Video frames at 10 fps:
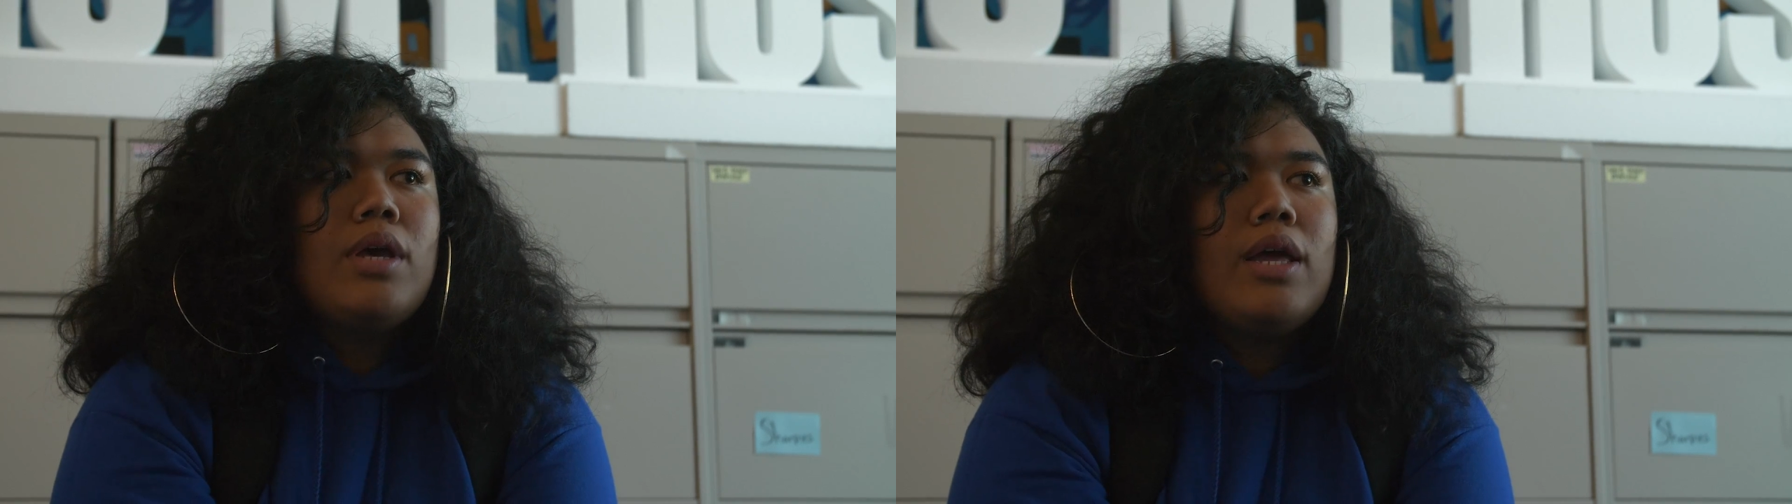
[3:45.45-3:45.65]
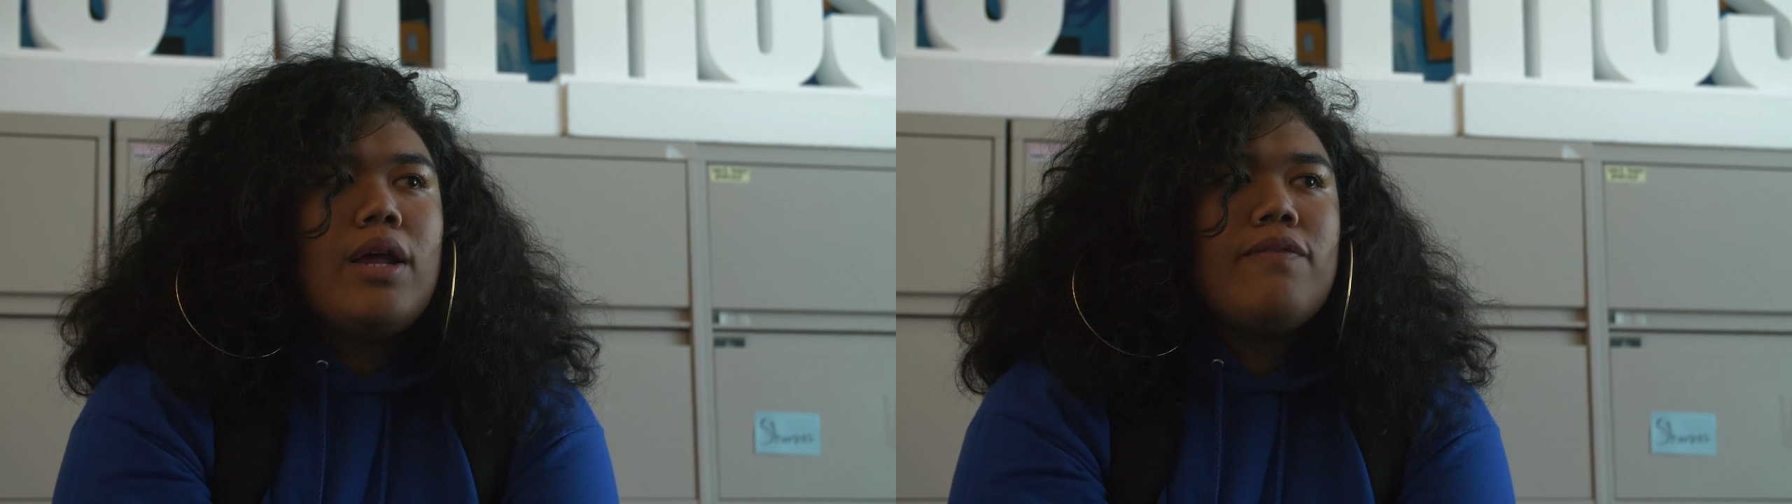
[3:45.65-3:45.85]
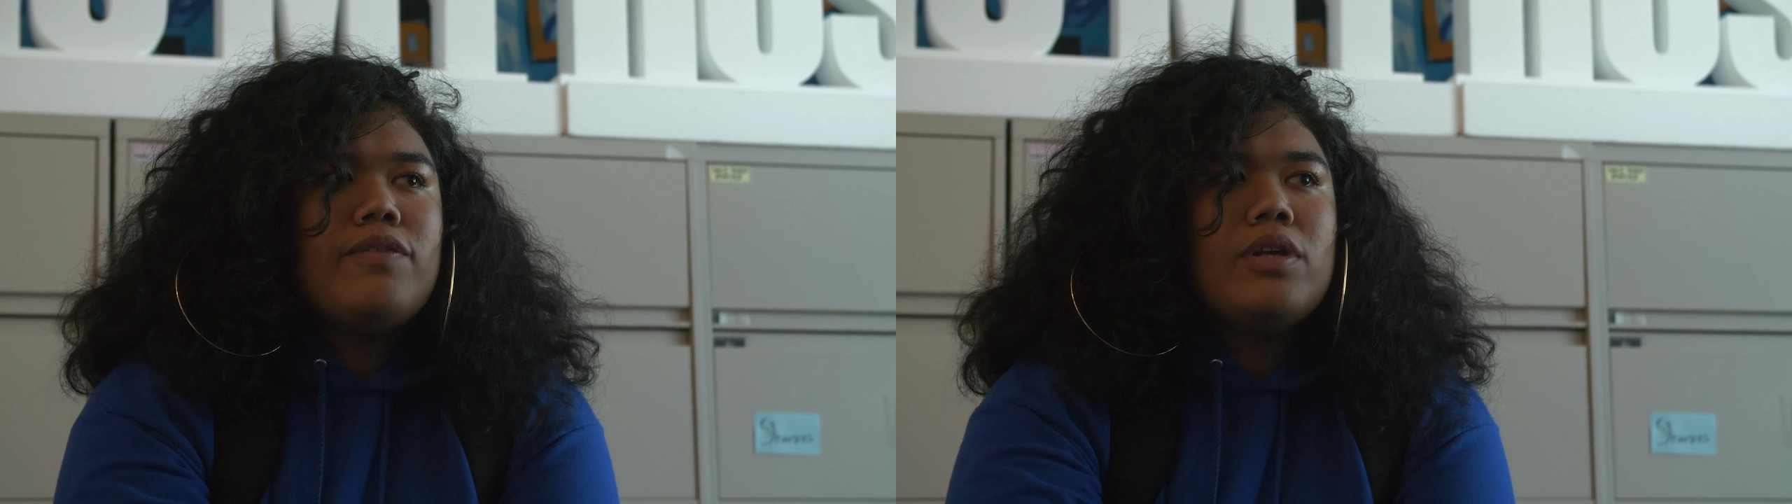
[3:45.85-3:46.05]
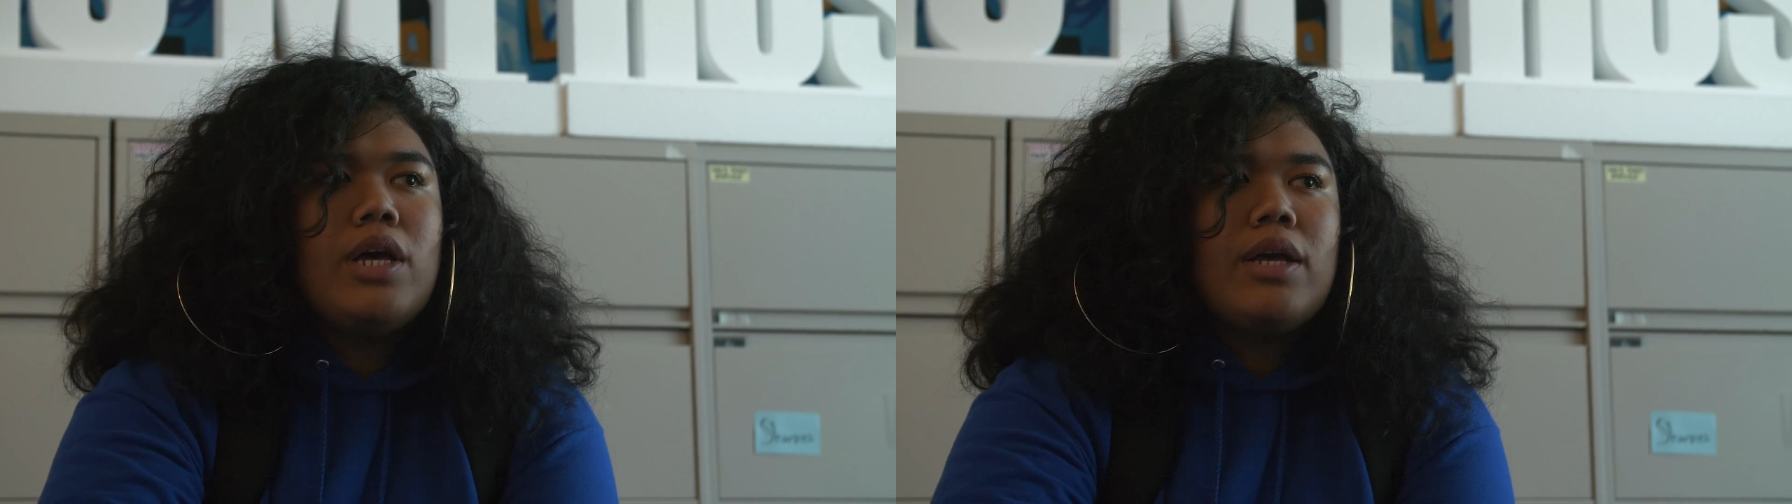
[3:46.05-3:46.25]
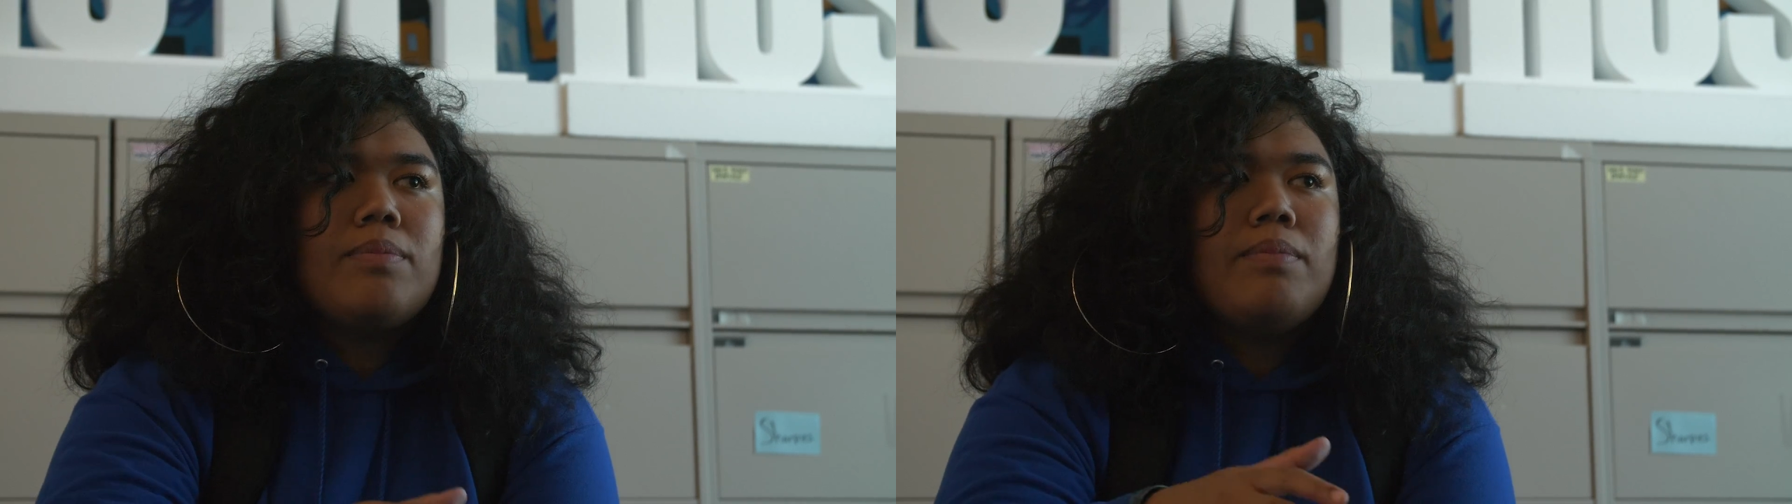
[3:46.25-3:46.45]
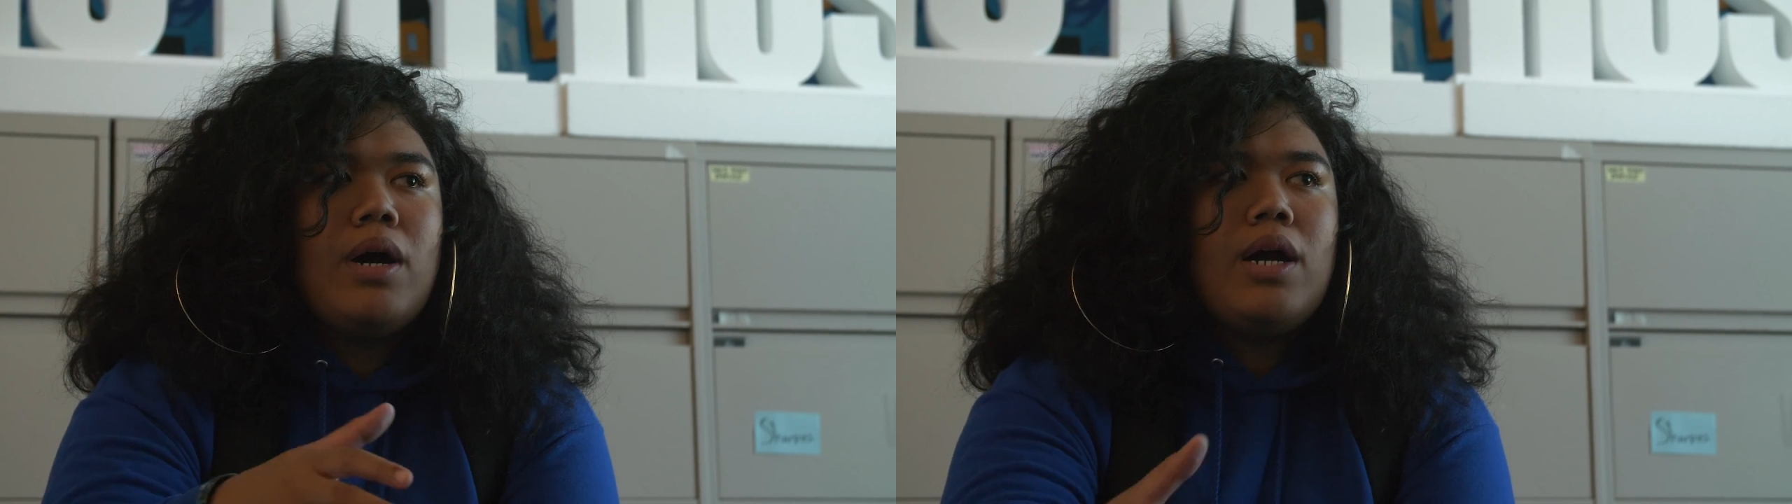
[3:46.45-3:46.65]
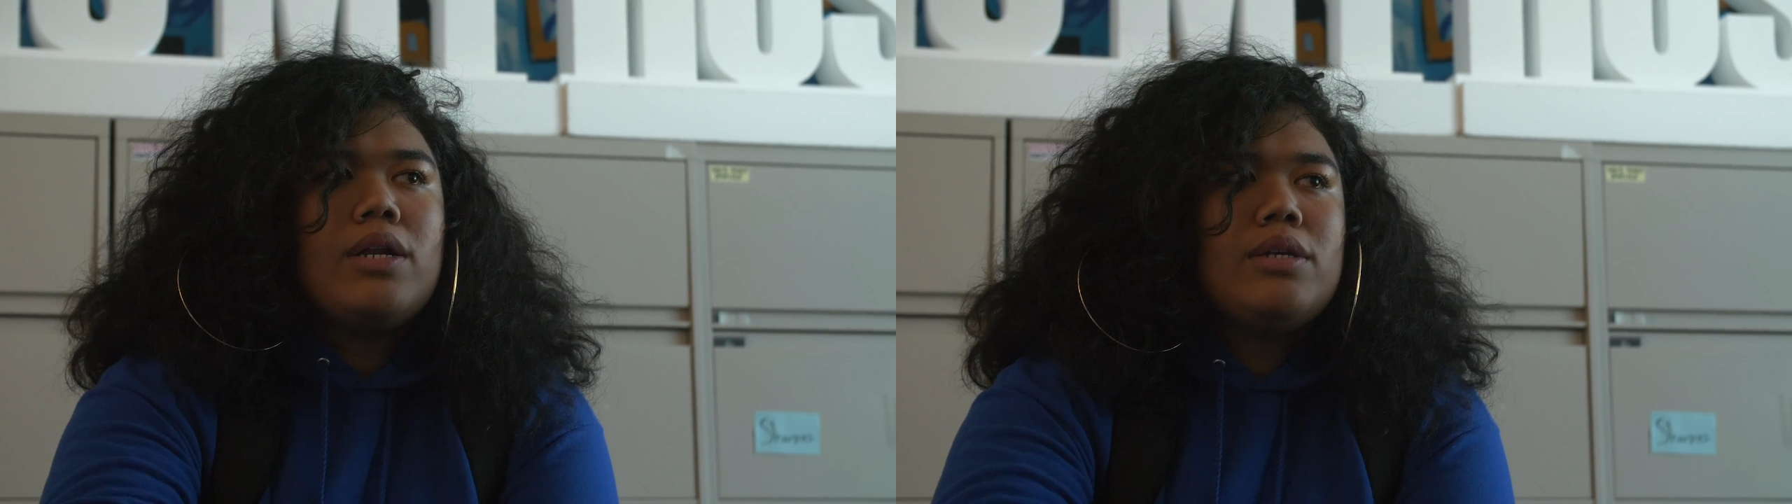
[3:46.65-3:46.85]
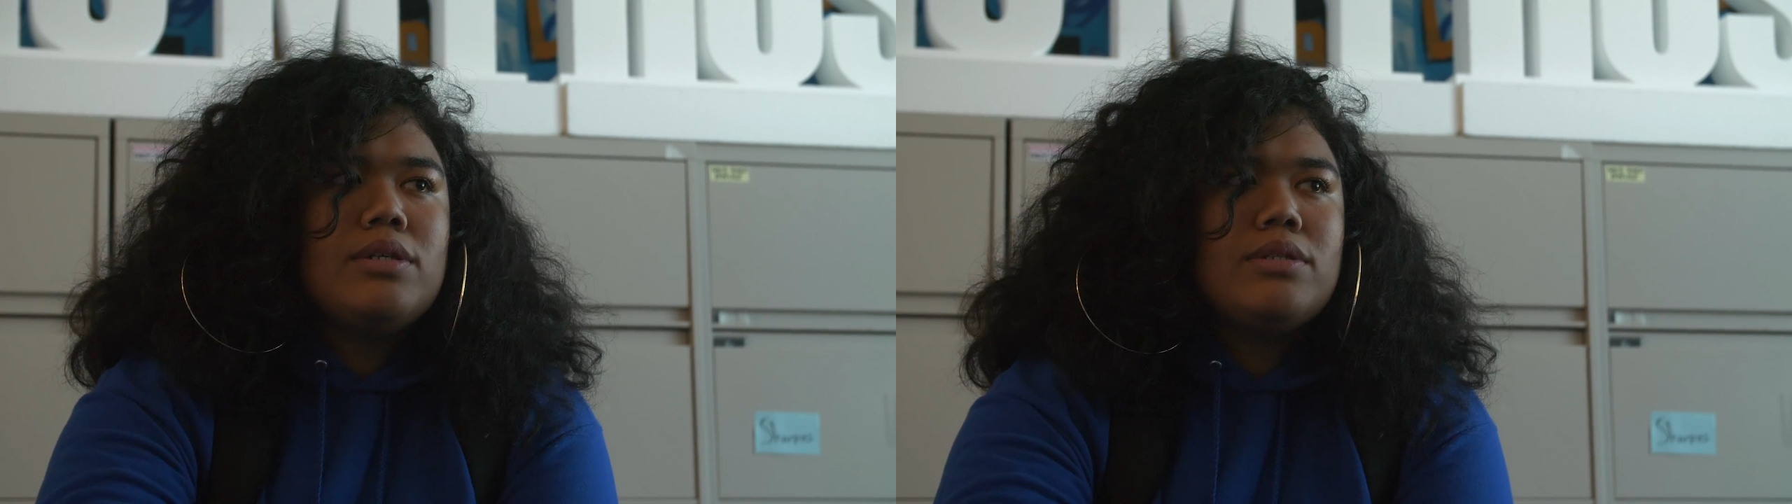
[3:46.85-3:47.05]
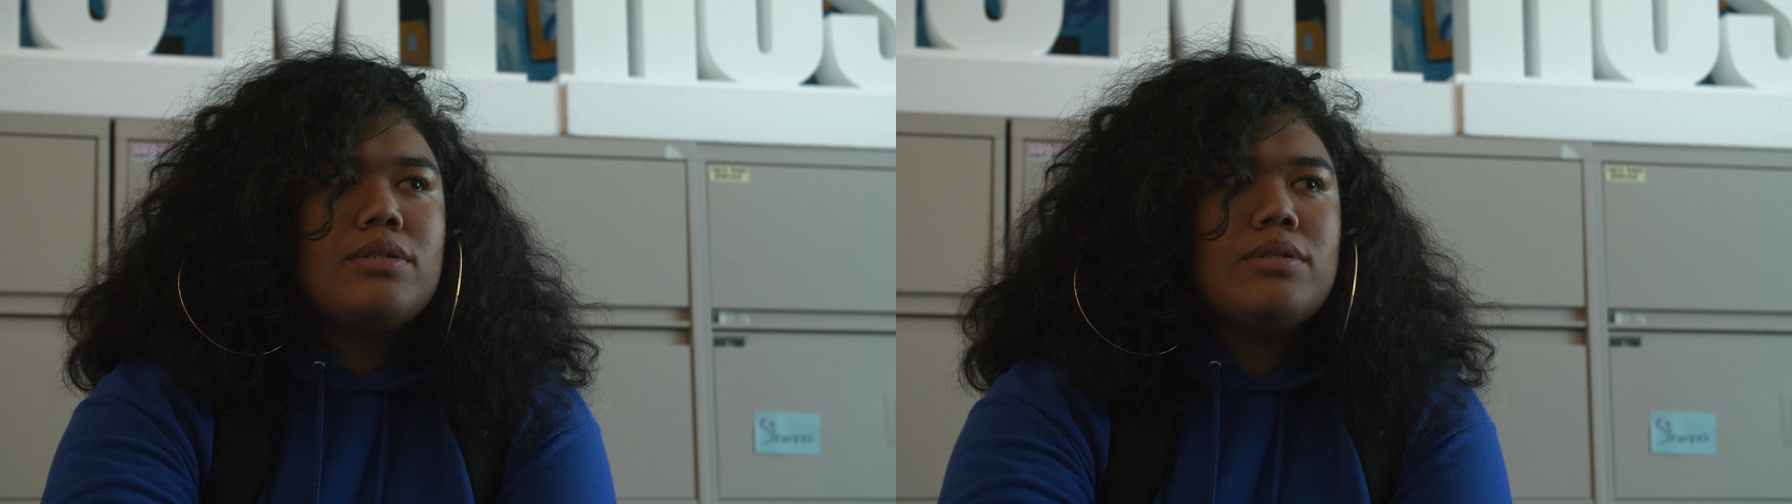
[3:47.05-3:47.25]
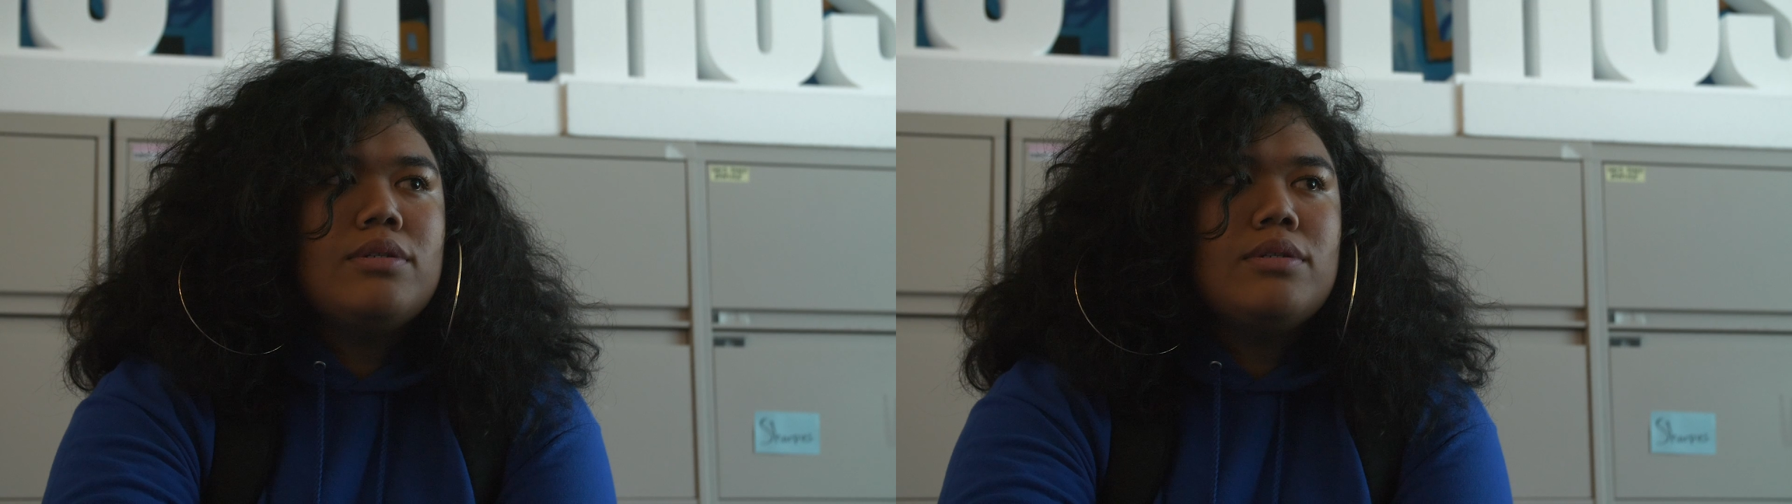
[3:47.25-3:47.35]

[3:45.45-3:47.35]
And I feel like my audience,